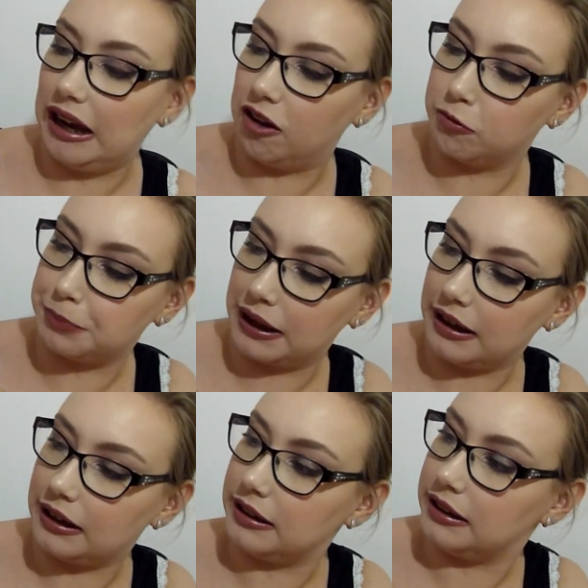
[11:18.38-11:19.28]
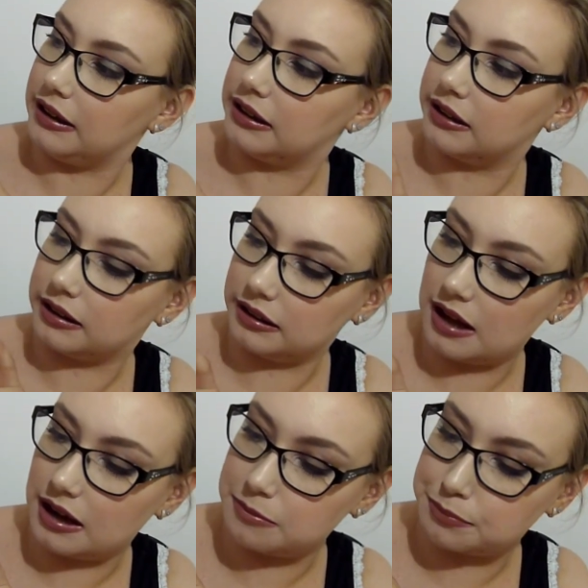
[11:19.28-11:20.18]
have pan in
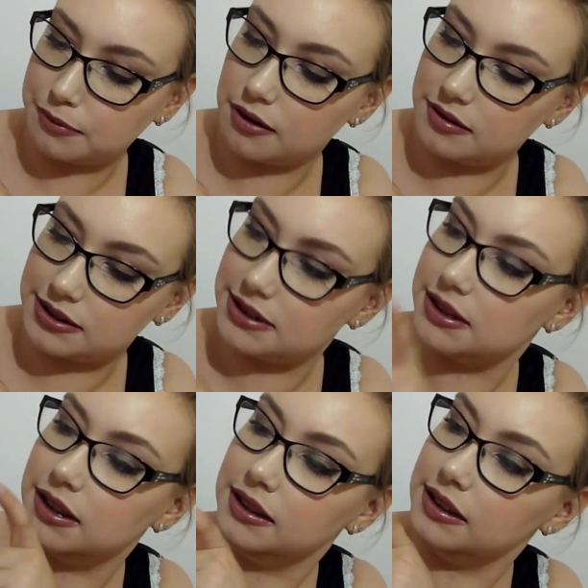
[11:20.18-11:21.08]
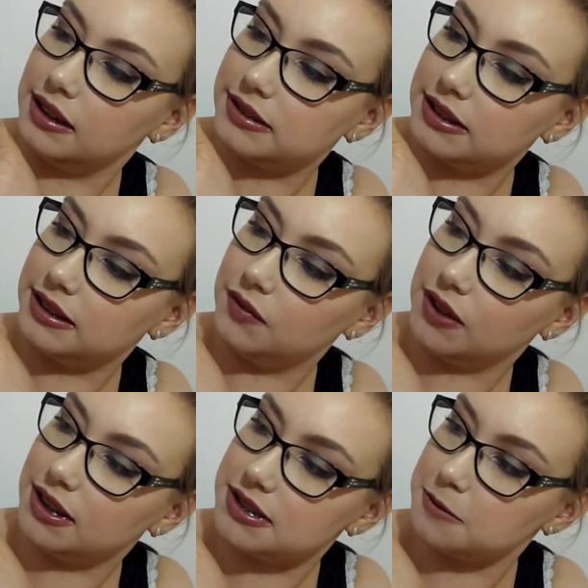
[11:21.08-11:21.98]
light bronze, a
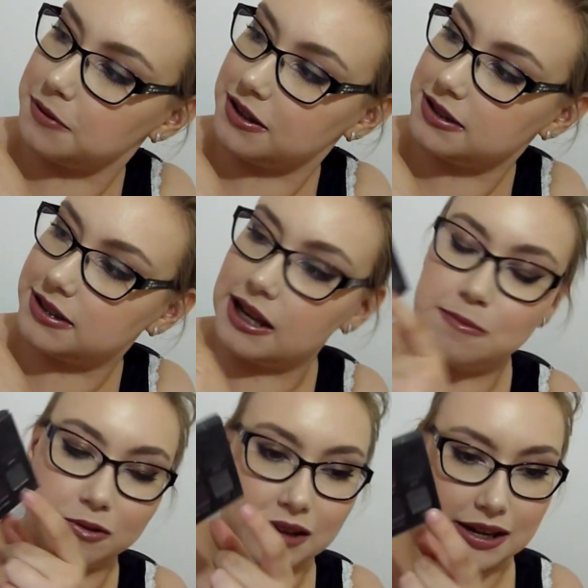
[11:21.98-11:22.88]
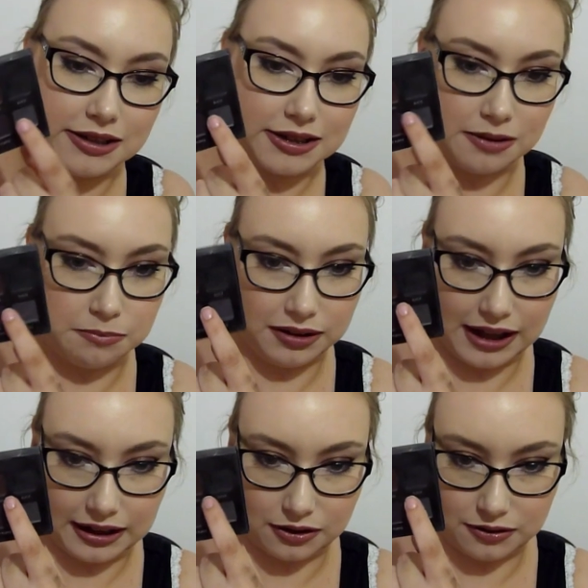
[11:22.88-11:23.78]
significant dip in sable and in
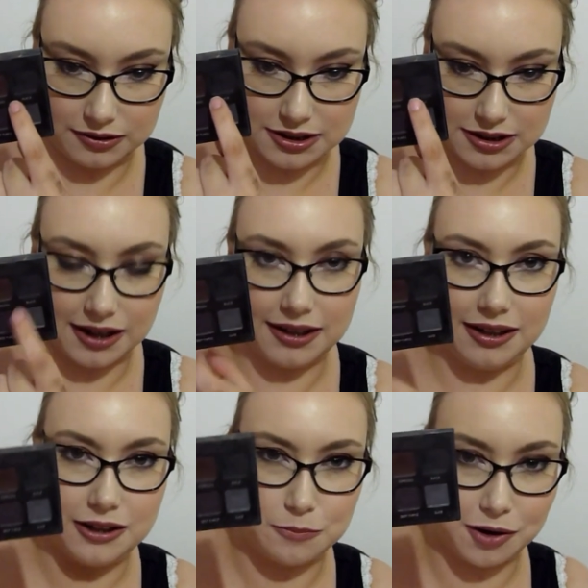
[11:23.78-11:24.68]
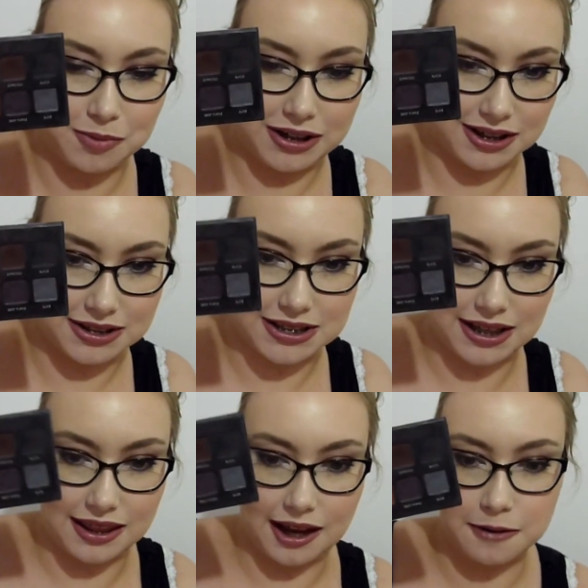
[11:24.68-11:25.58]
black on the side here. You probably can't see
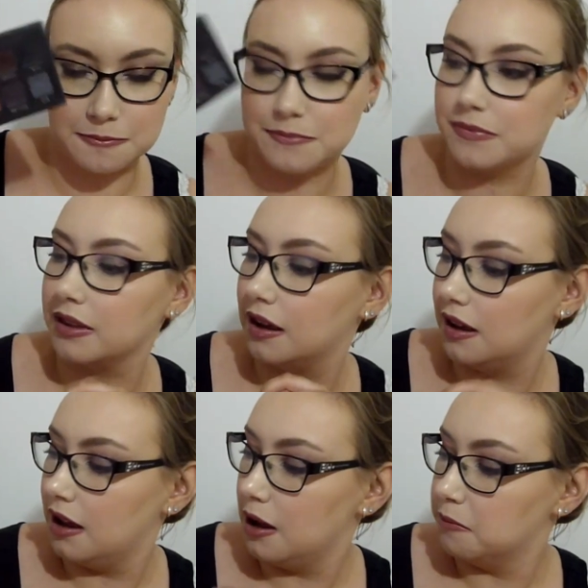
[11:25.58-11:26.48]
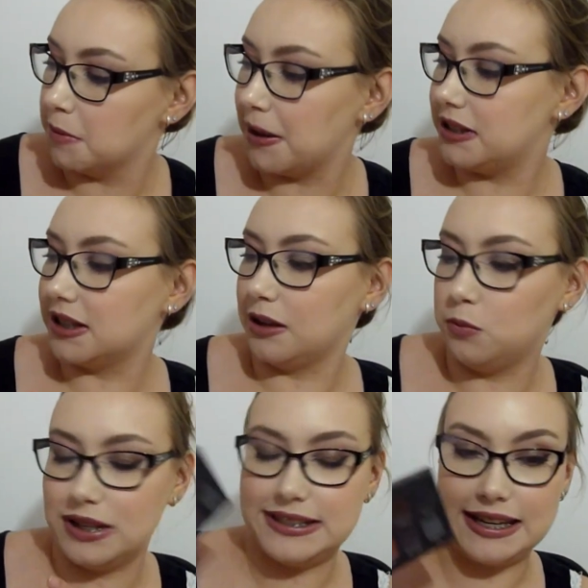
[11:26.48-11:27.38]
that. But basically,
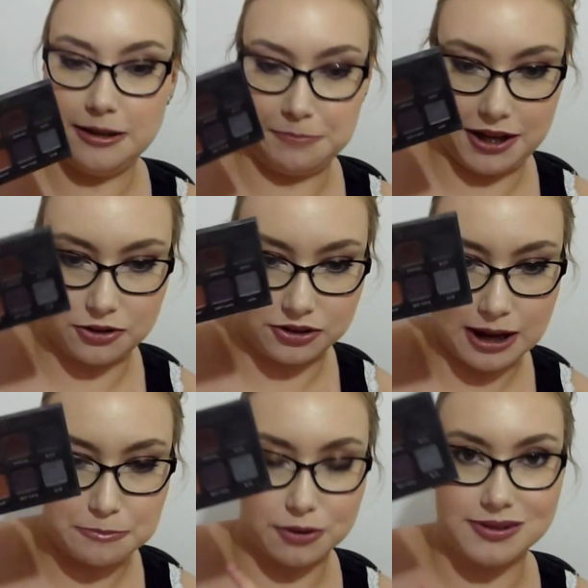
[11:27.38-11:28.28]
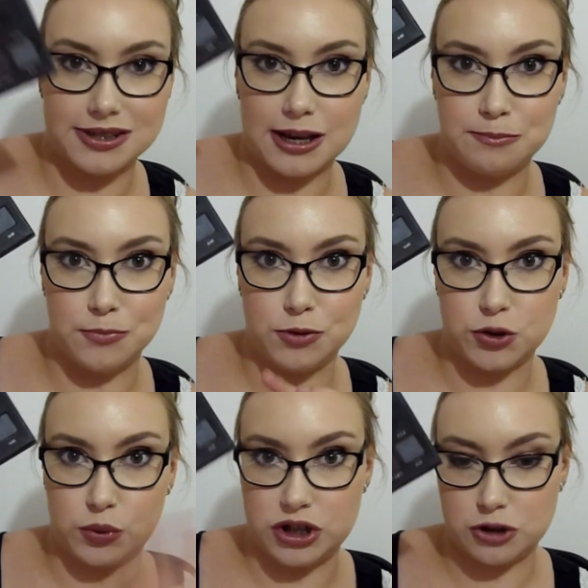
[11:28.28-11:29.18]
once I hit pan on light bronze, I
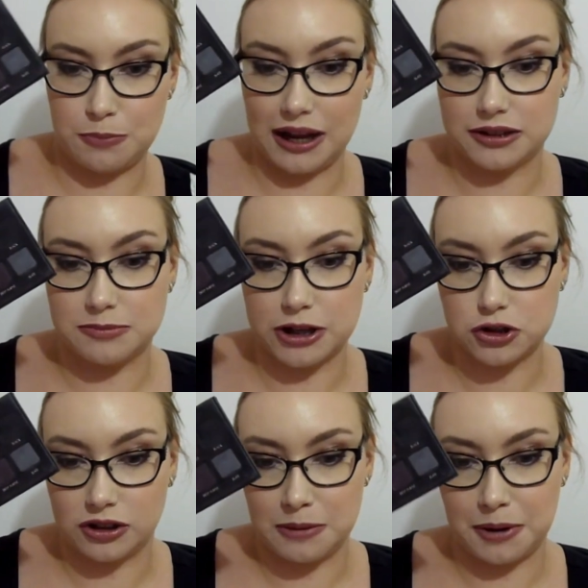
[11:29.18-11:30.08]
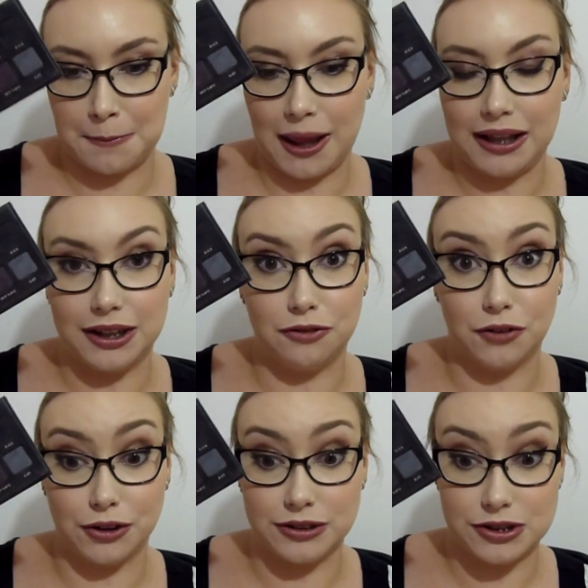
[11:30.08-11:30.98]
switched back to my chocolate bar palette and
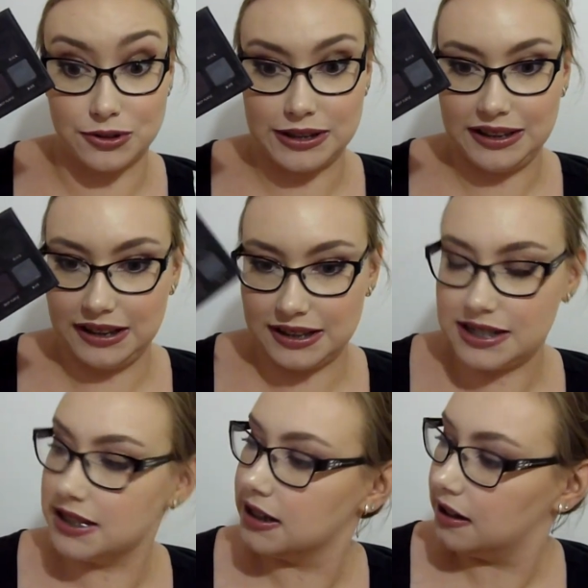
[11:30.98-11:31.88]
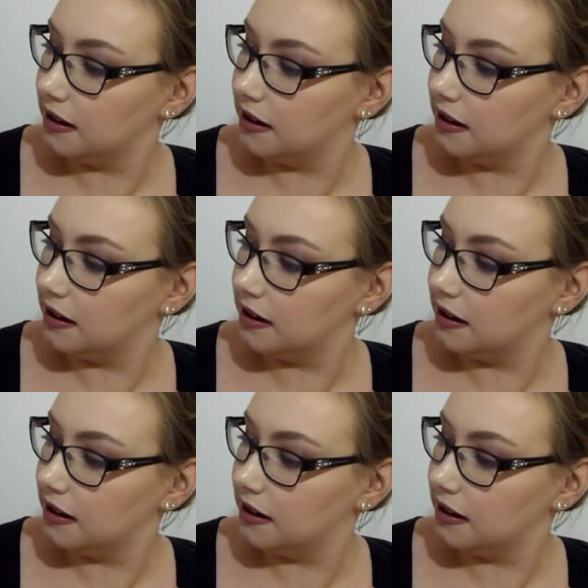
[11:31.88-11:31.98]
focused on it.